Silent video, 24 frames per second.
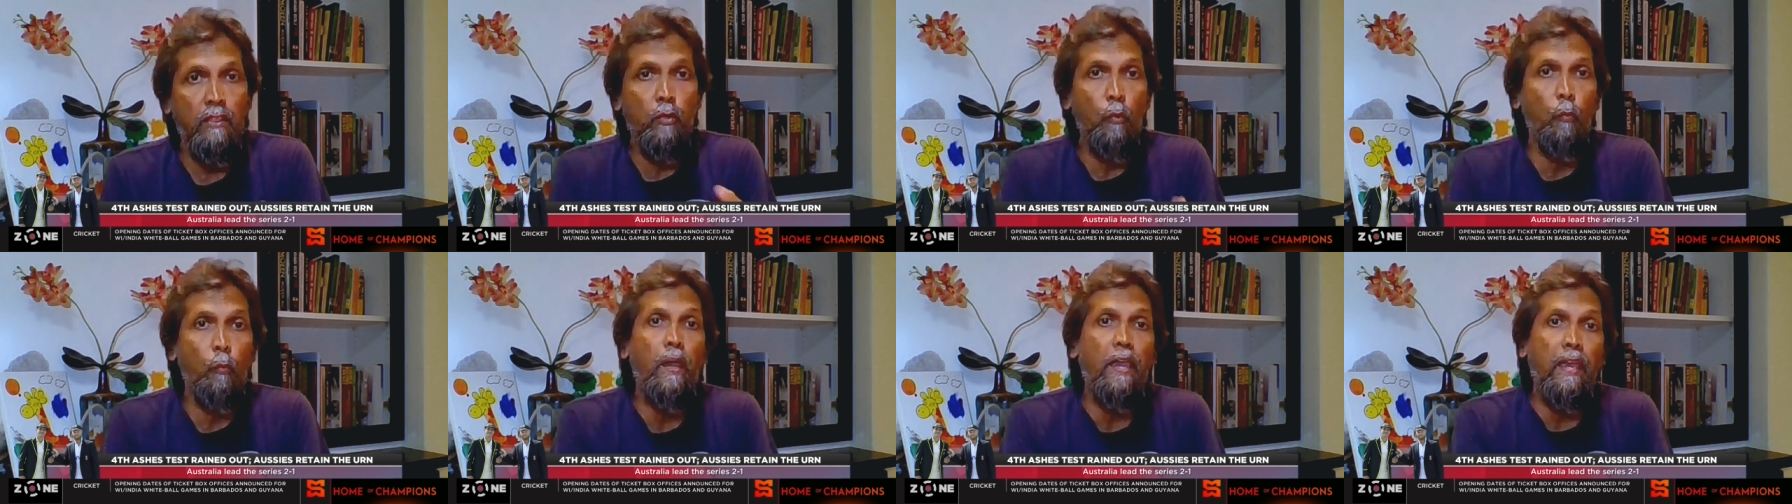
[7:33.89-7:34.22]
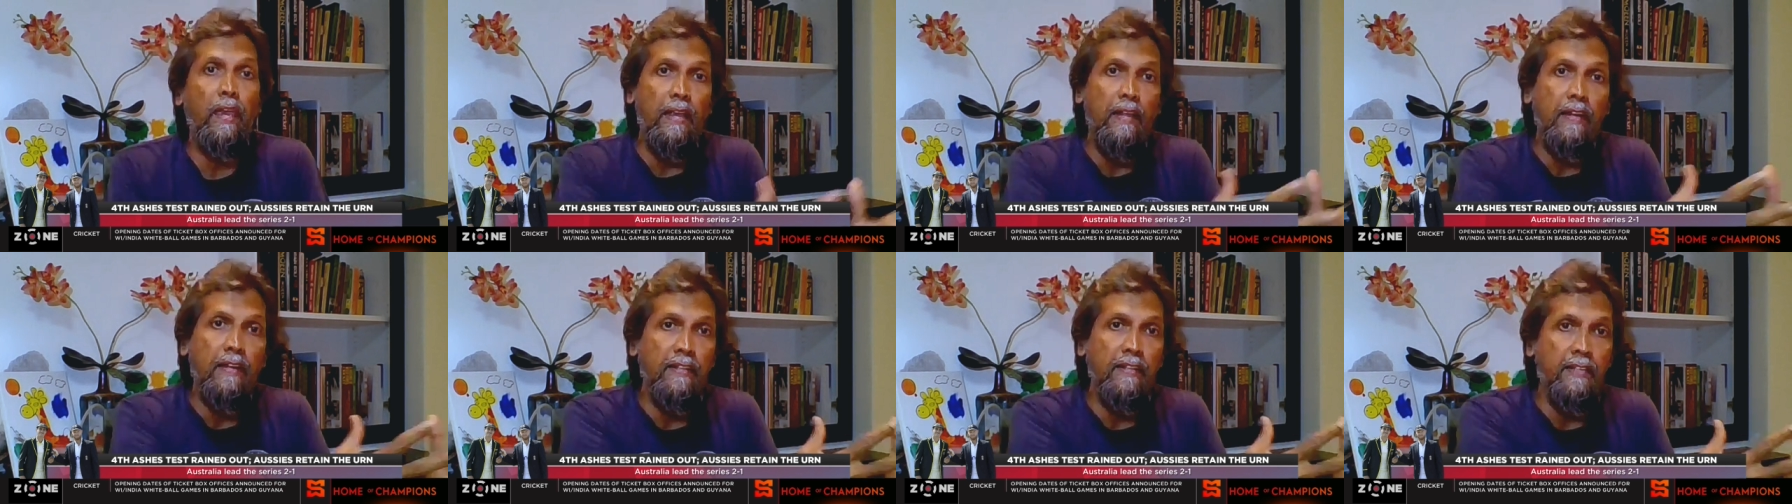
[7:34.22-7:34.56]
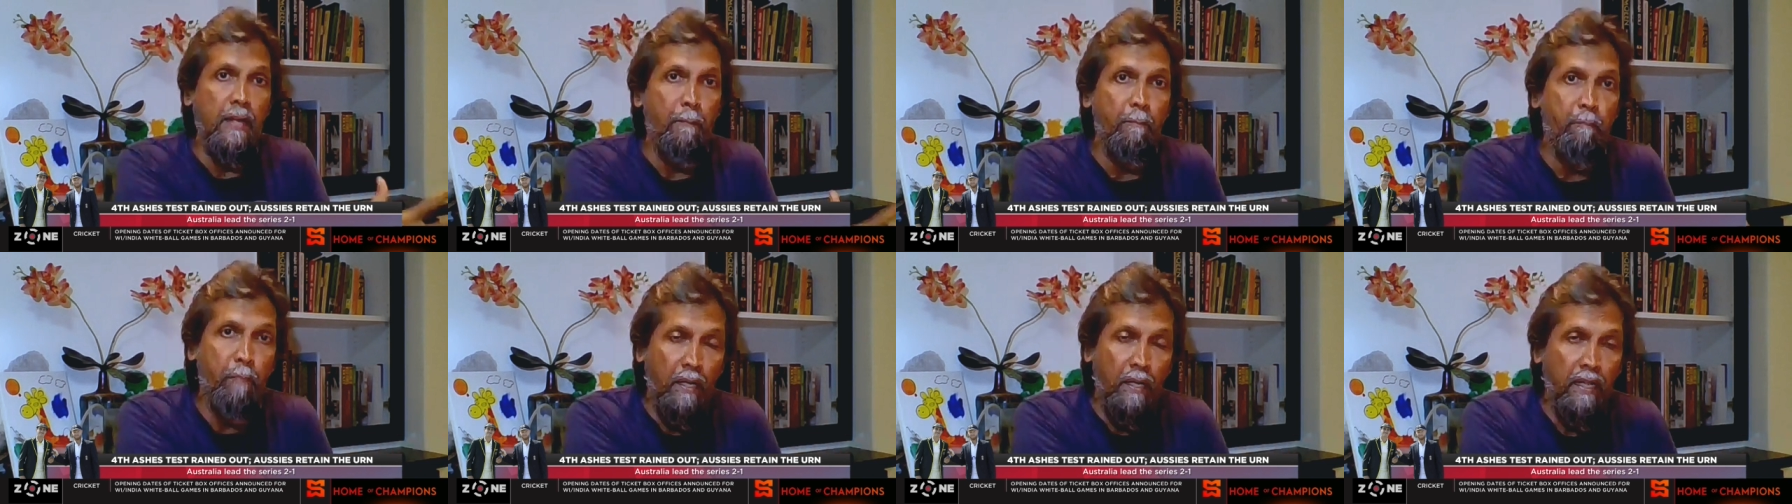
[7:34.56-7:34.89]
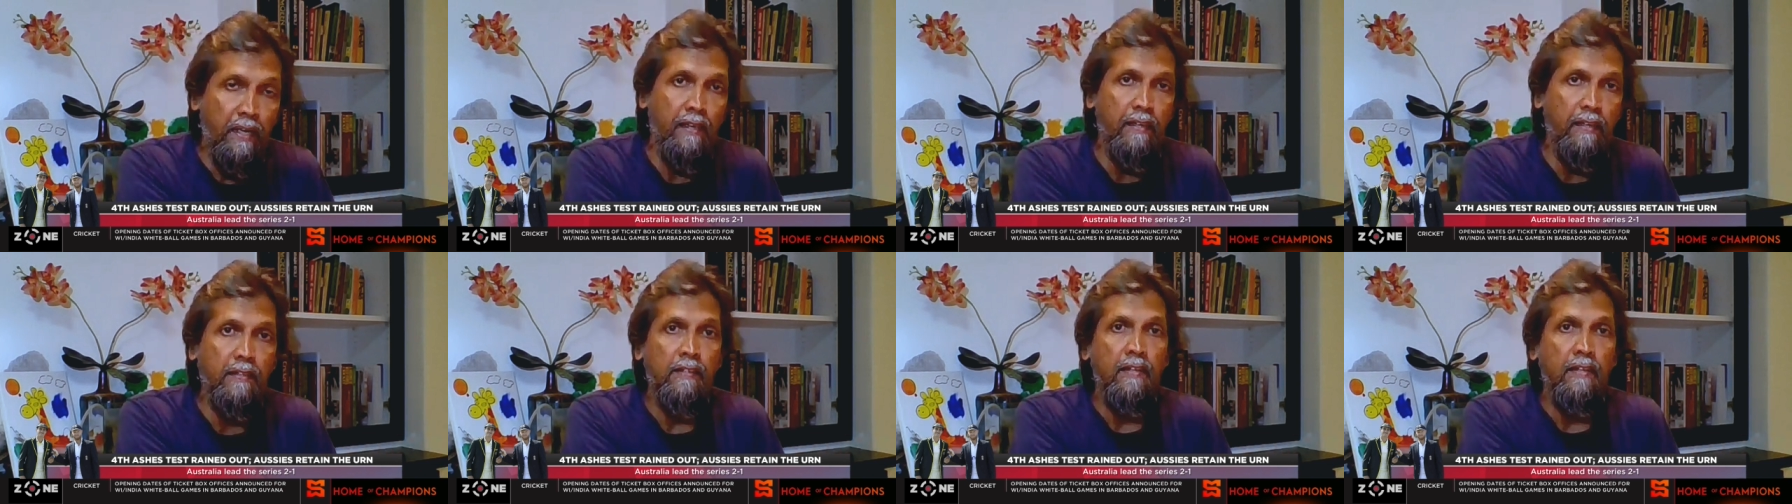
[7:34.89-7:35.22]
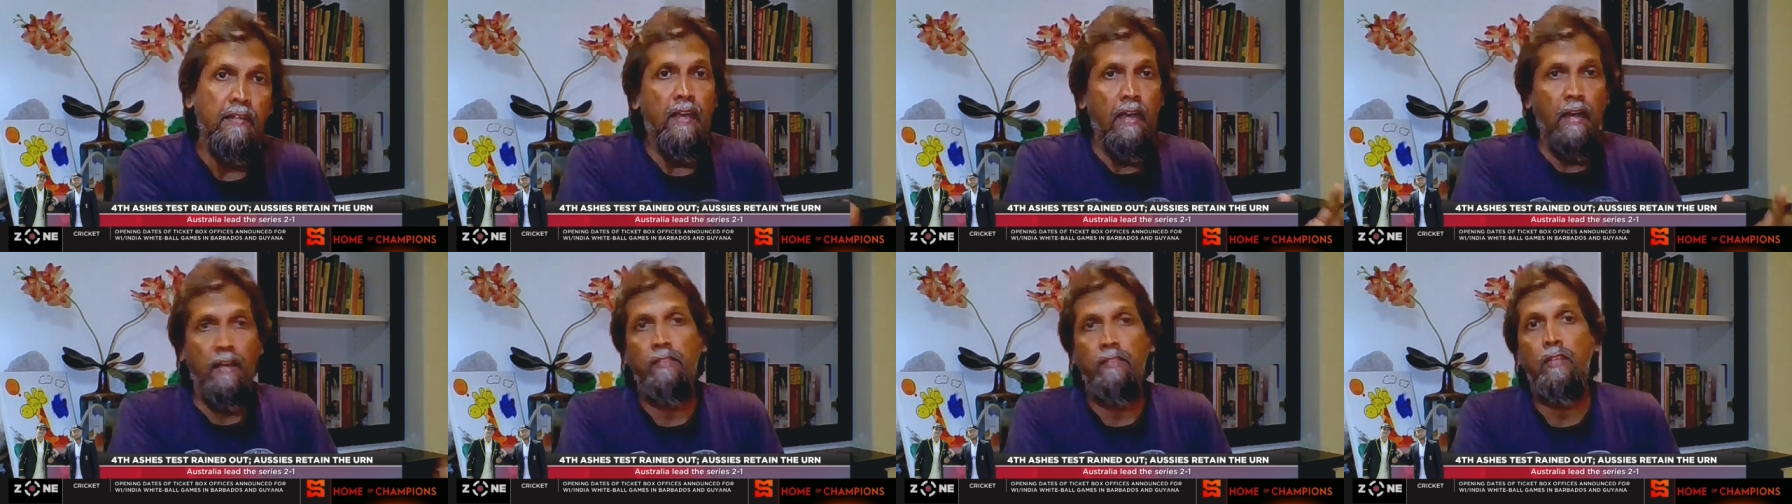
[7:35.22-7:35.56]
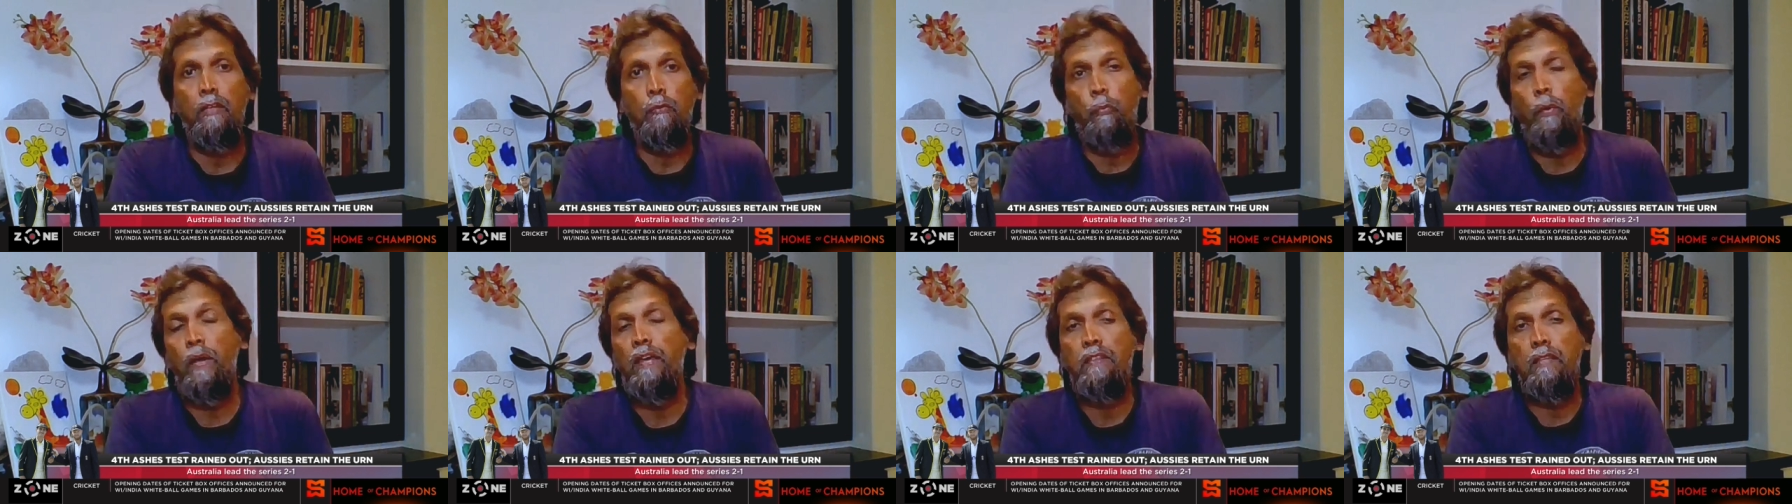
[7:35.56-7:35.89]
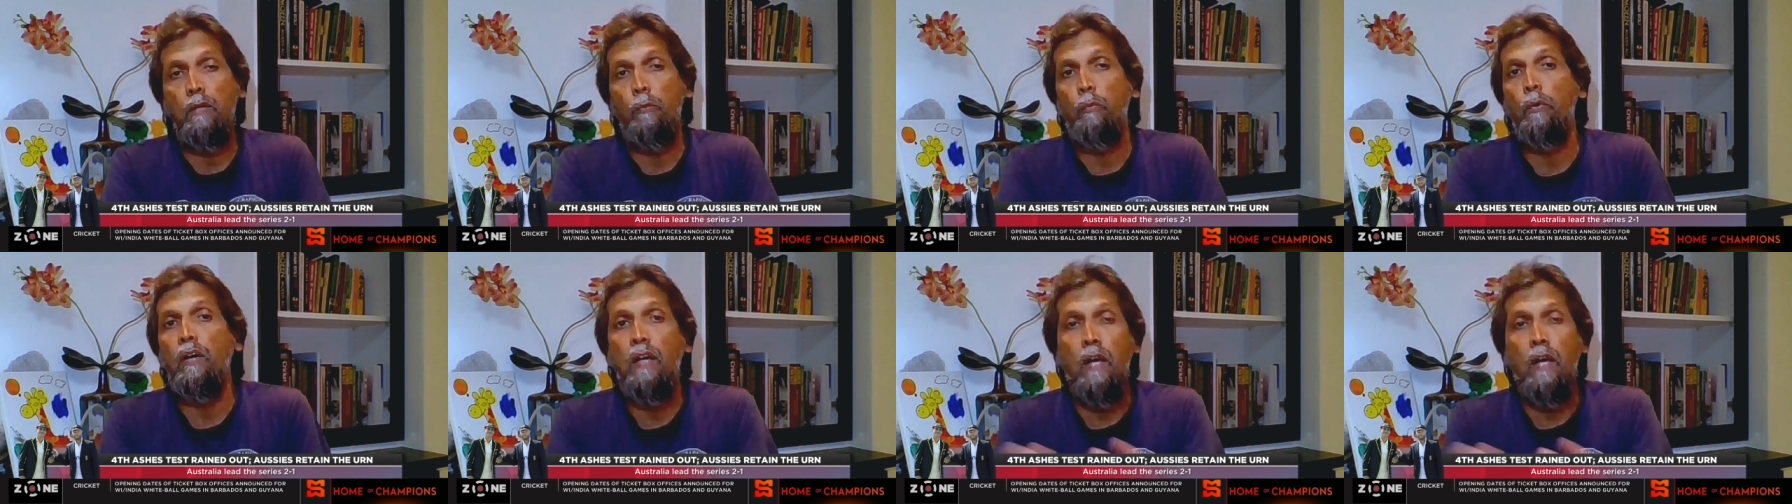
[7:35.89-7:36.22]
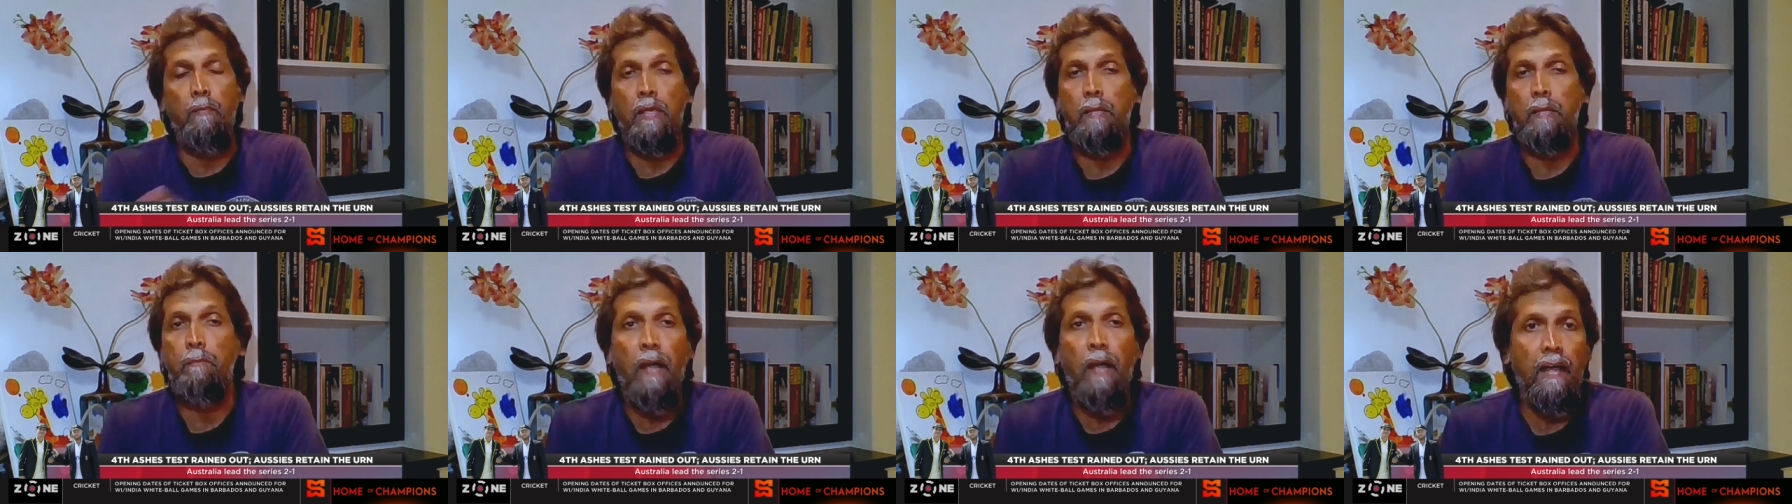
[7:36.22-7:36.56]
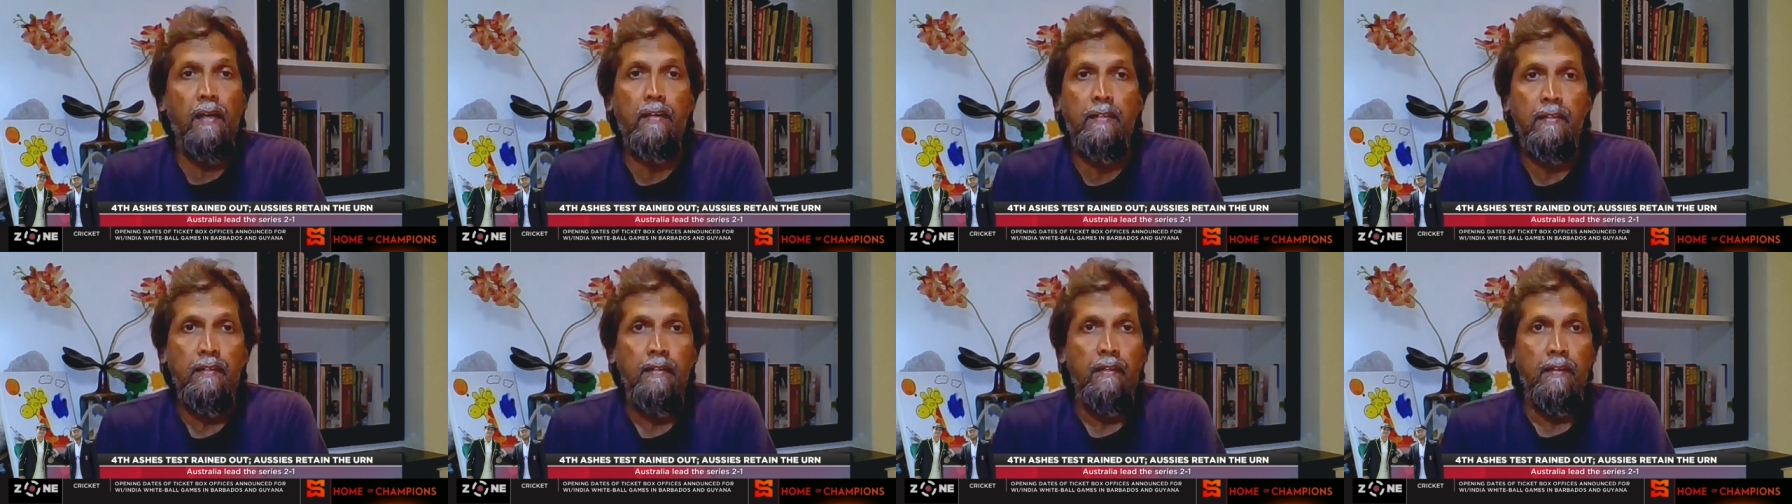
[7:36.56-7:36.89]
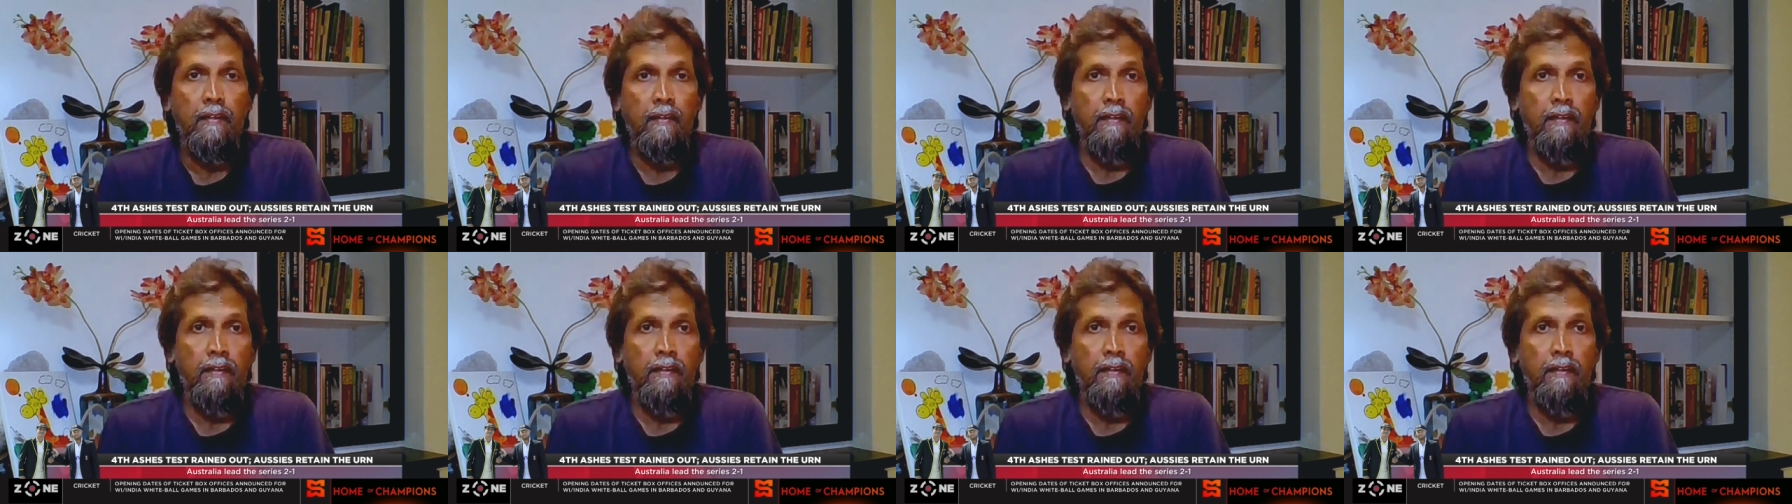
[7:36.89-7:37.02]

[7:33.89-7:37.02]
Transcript: the way england are playing and the way they were coming back